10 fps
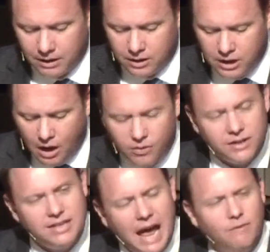You know,
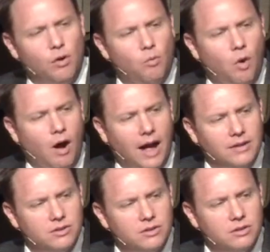the devil
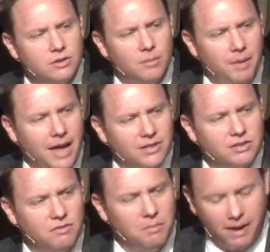wants the
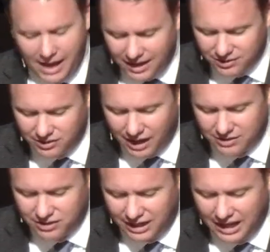best of the best,
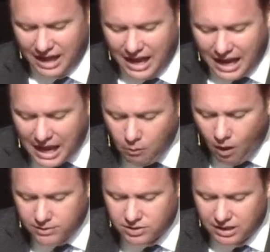doesn't he? He
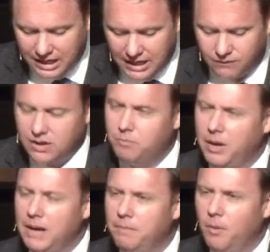wants the gifted
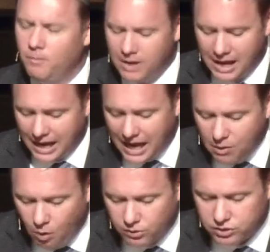people.
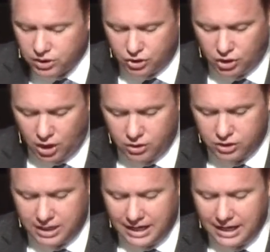He wants the
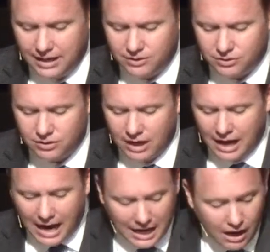church kids.
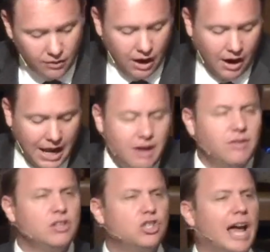And here they're
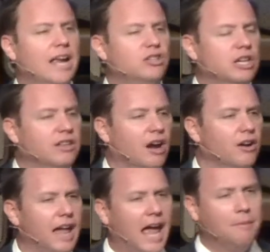even changing their
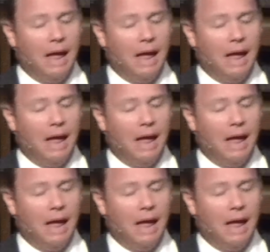name.